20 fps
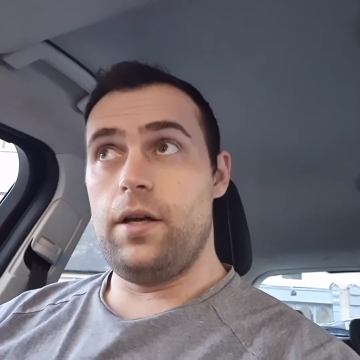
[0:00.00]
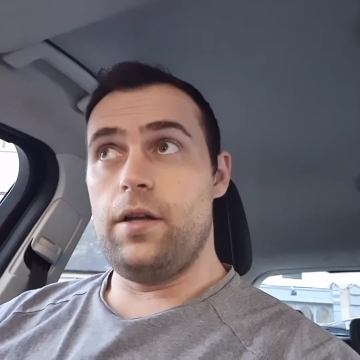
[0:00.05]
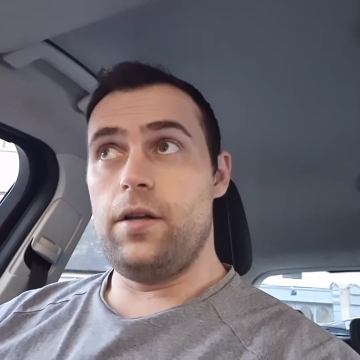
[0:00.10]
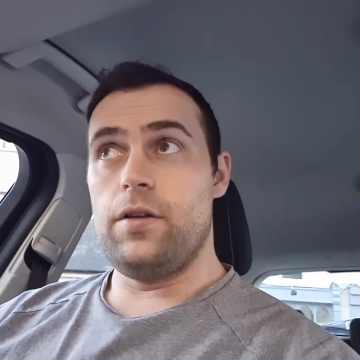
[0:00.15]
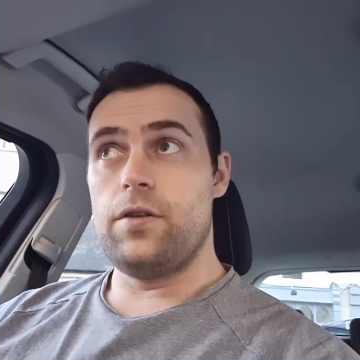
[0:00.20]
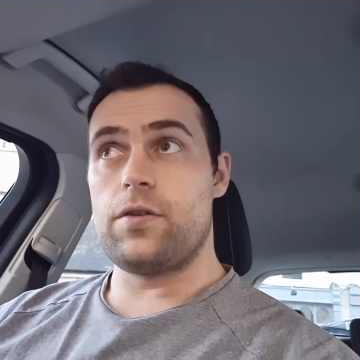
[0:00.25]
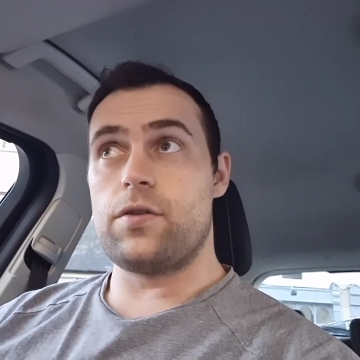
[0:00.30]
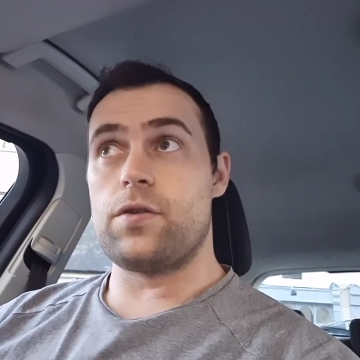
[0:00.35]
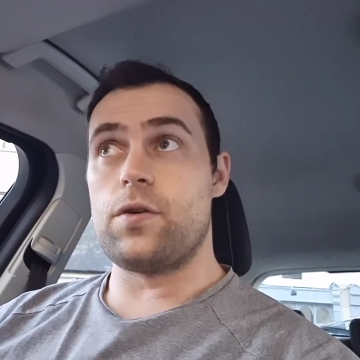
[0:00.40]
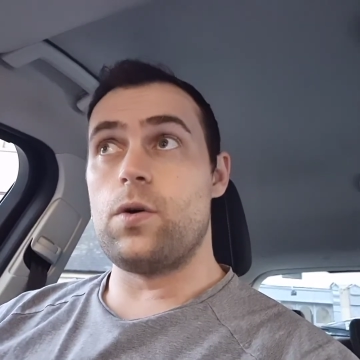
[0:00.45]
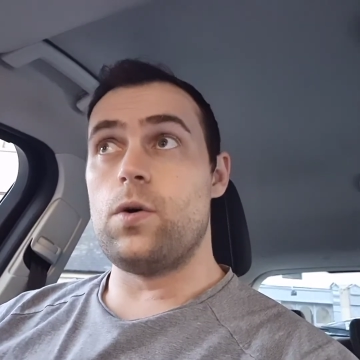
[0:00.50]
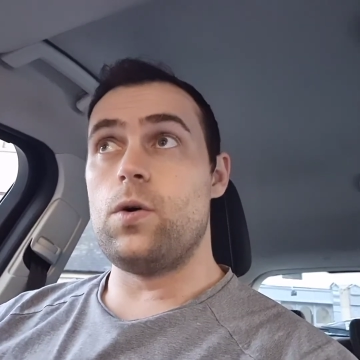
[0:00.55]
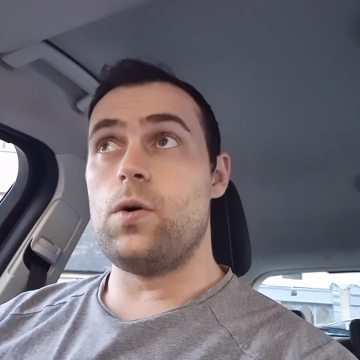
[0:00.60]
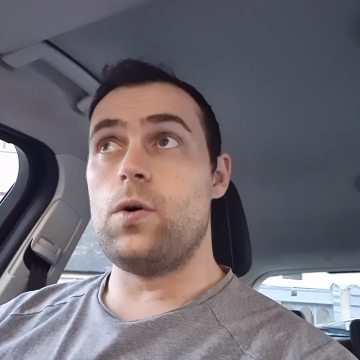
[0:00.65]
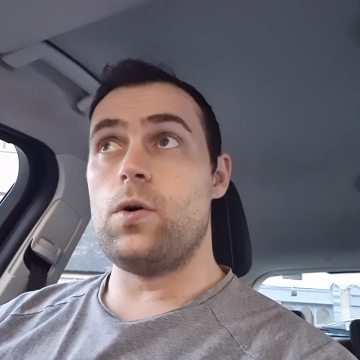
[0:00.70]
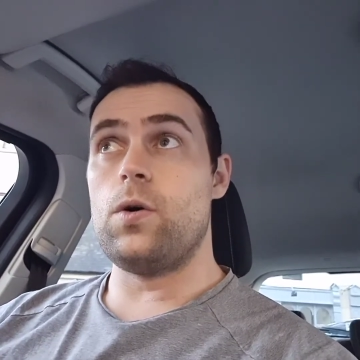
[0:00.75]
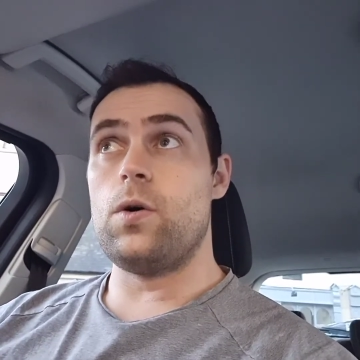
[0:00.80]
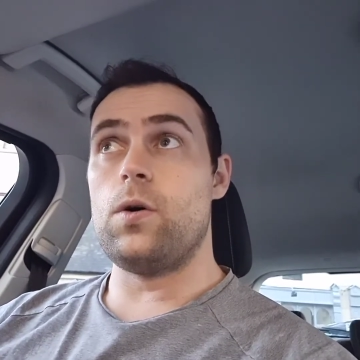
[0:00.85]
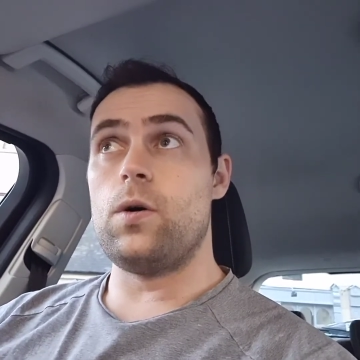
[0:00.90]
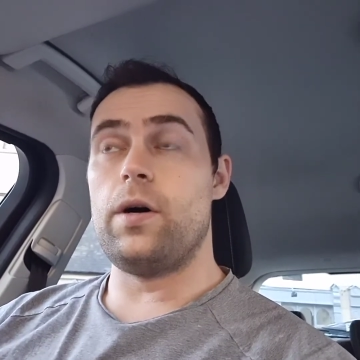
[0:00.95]

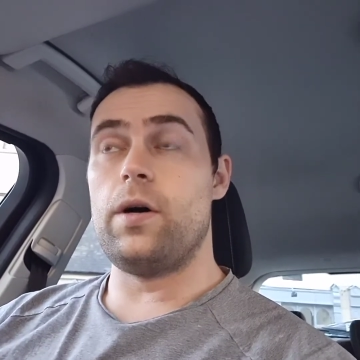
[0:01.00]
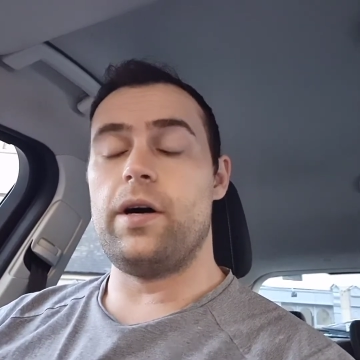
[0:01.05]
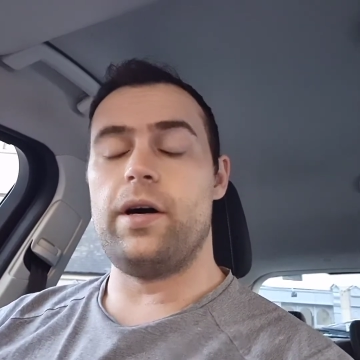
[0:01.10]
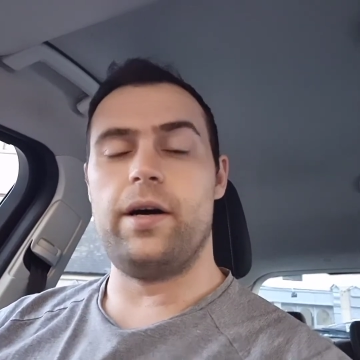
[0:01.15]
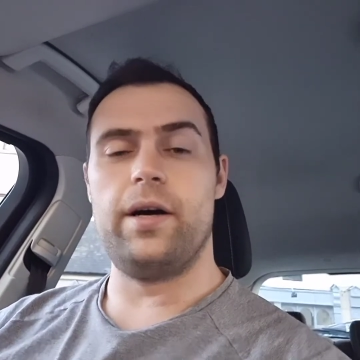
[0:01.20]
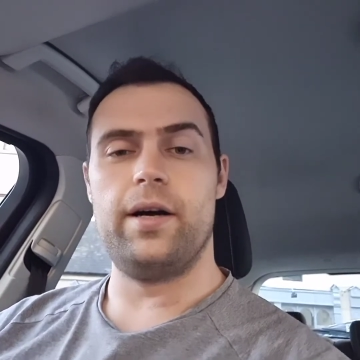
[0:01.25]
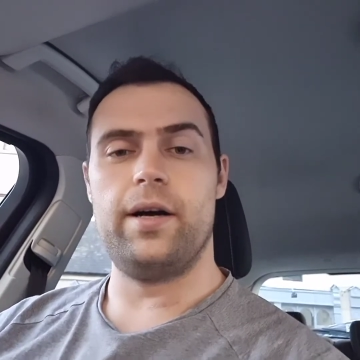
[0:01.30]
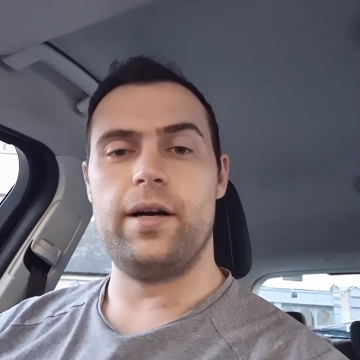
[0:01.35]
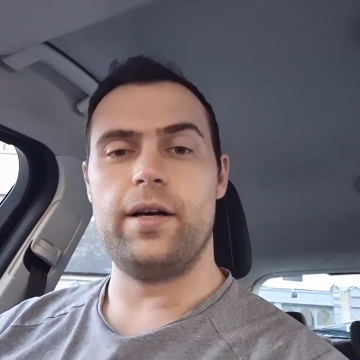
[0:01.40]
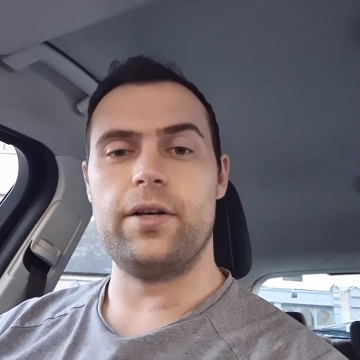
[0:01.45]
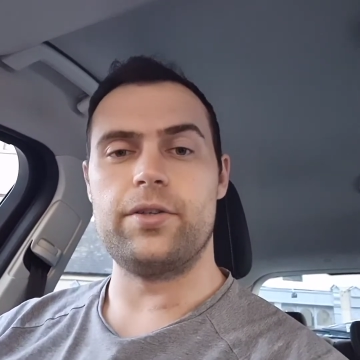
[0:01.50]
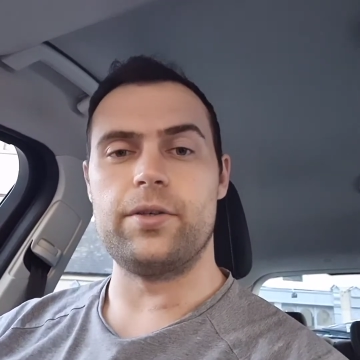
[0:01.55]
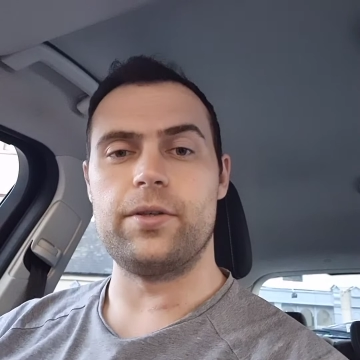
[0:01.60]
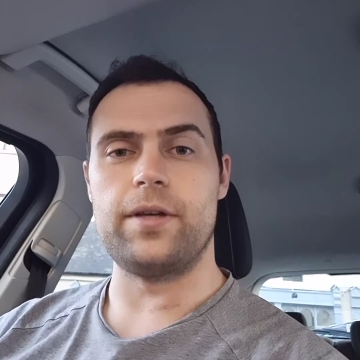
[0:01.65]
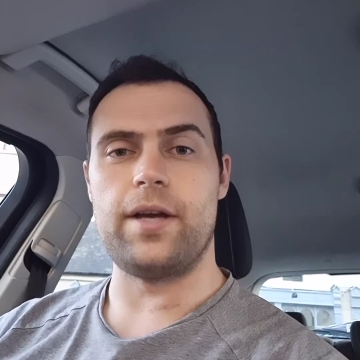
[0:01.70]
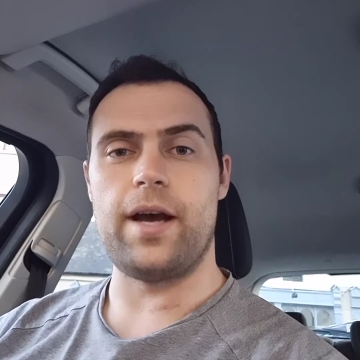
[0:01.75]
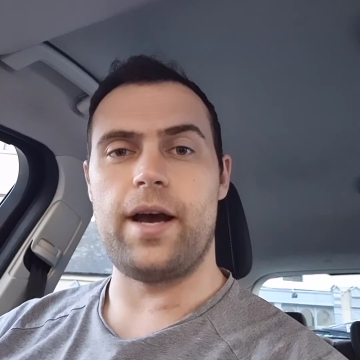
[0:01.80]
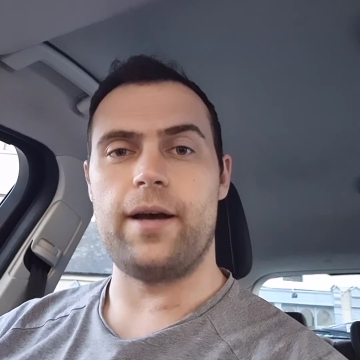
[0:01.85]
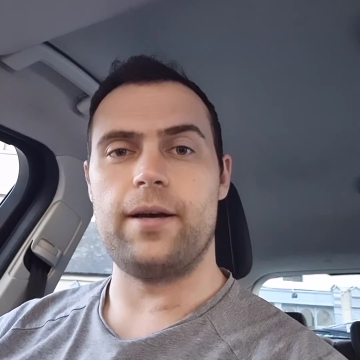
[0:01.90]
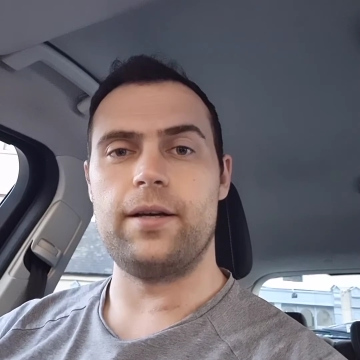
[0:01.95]
So
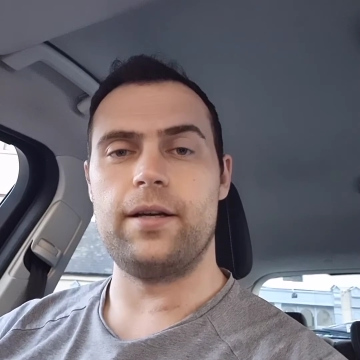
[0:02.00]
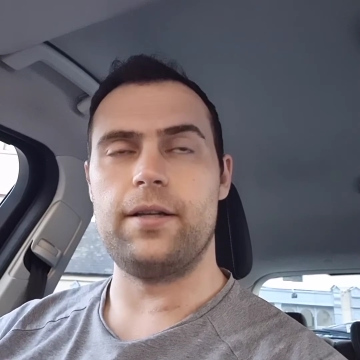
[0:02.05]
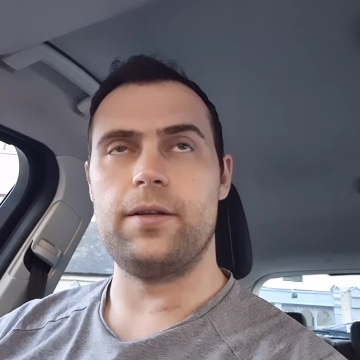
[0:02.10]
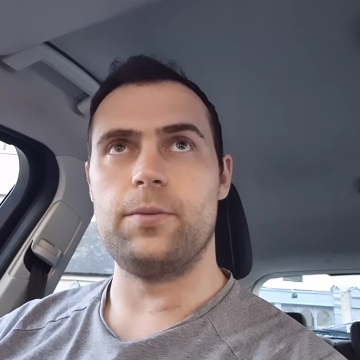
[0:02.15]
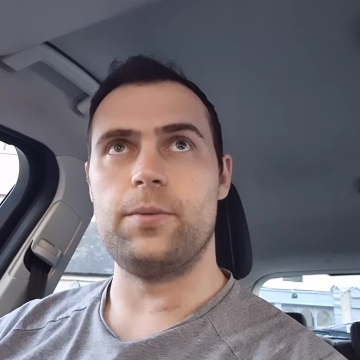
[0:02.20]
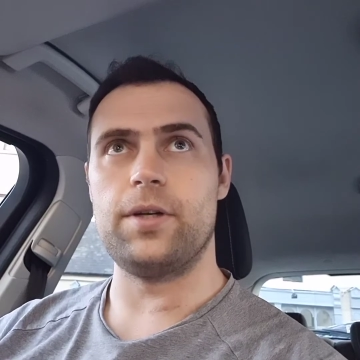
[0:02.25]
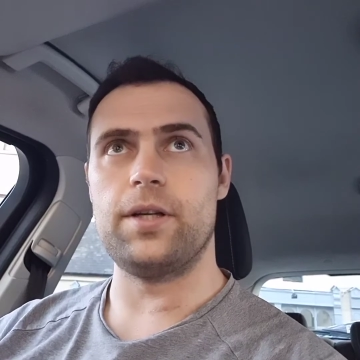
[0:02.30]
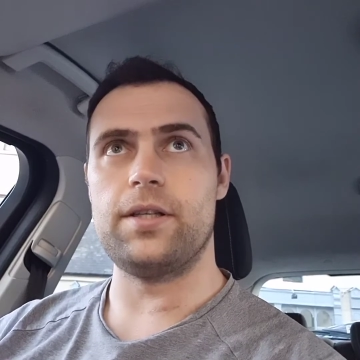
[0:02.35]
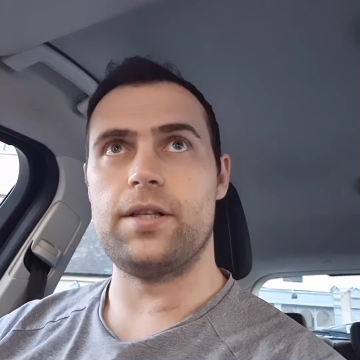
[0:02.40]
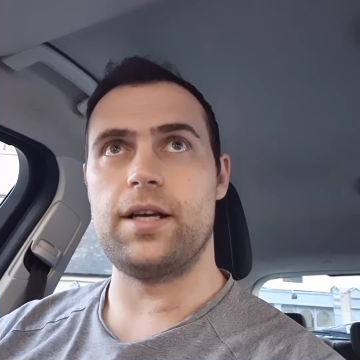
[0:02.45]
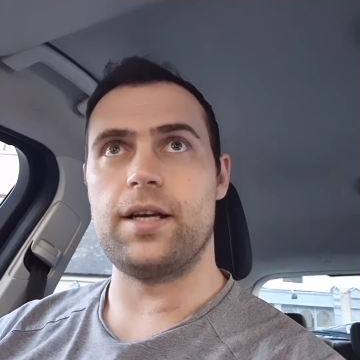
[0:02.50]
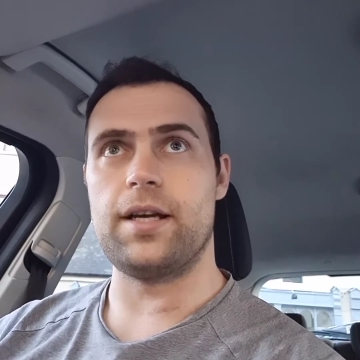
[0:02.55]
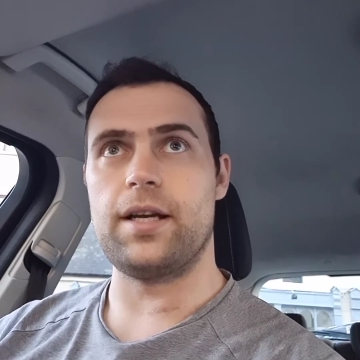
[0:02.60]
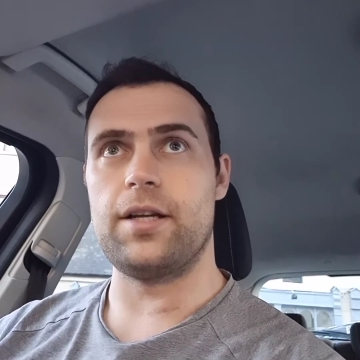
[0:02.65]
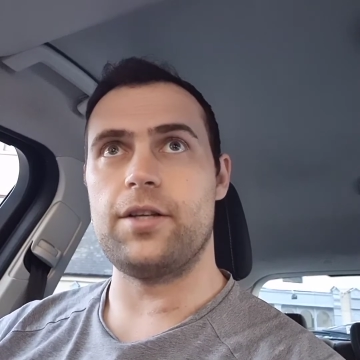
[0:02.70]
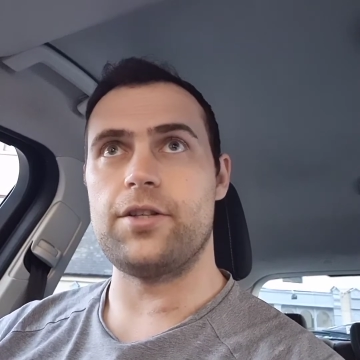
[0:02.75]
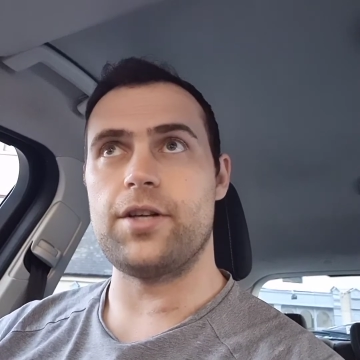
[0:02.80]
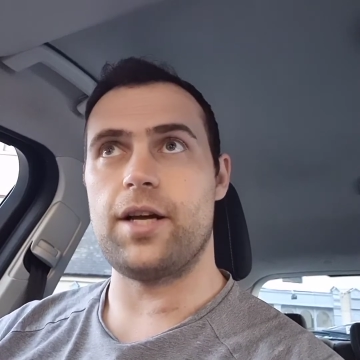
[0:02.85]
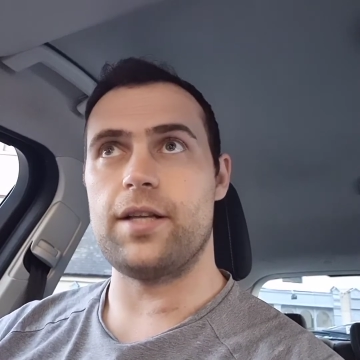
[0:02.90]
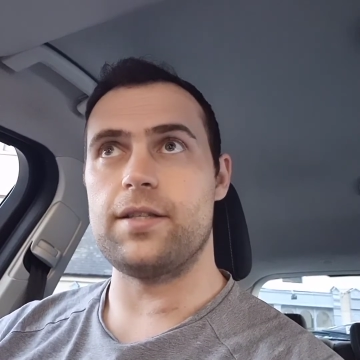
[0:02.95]
yeah, I didn't want to take
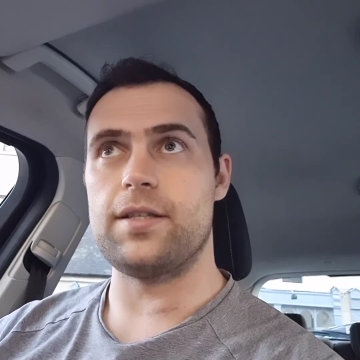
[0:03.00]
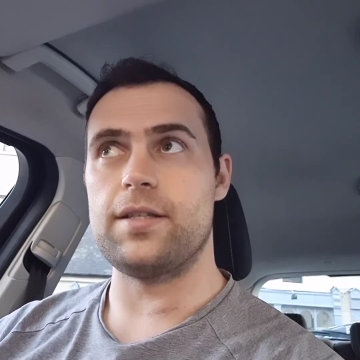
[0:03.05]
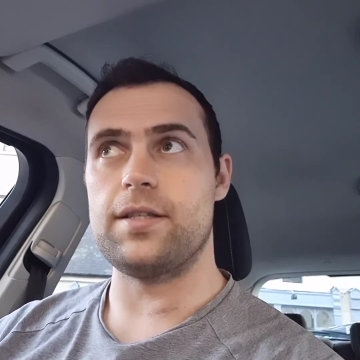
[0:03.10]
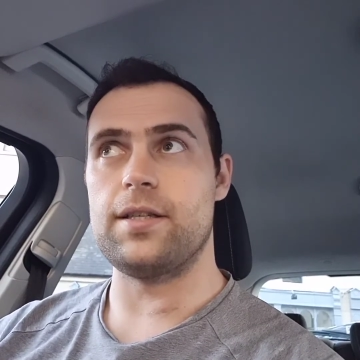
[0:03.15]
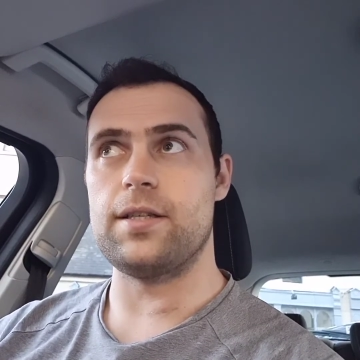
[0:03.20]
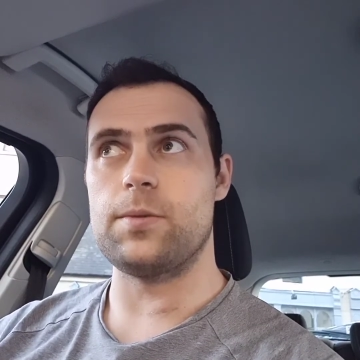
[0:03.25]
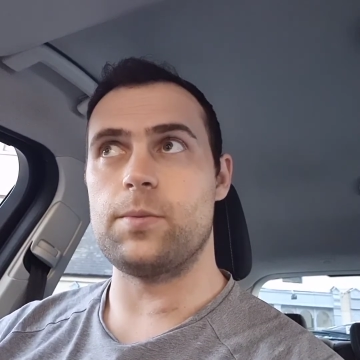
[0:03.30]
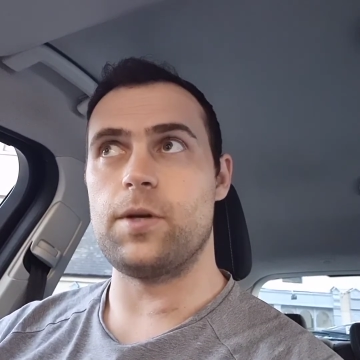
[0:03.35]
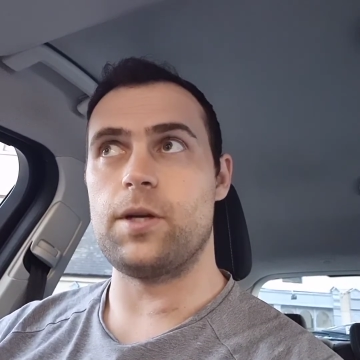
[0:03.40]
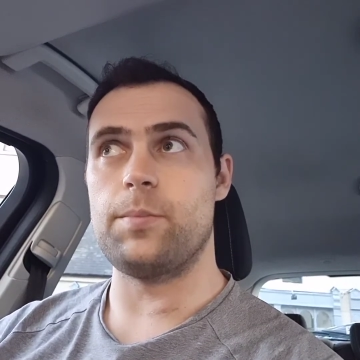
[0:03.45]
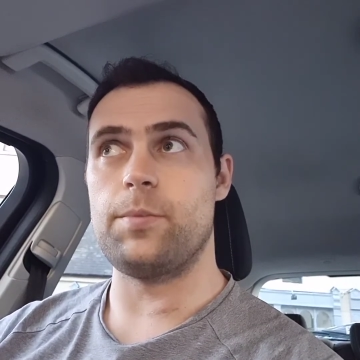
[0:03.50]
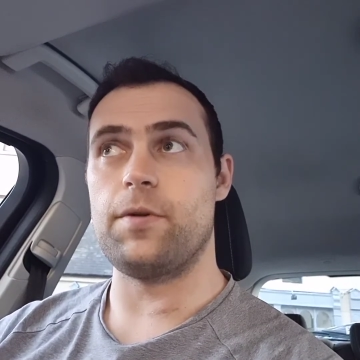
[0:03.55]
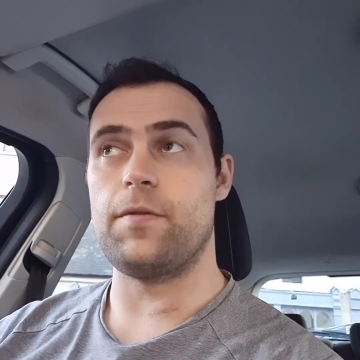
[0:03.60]
any chances this week.